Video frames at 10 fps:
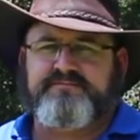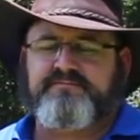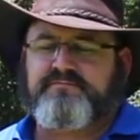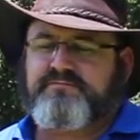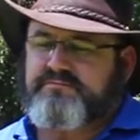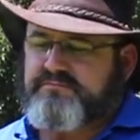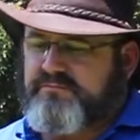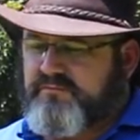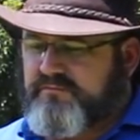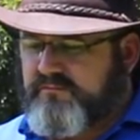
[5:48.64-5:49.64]

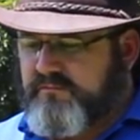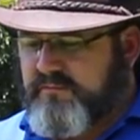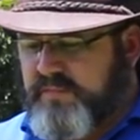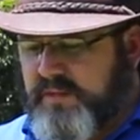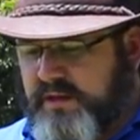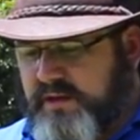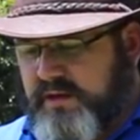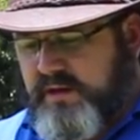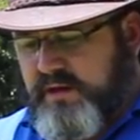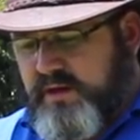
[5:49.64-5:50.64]
Nothing is said.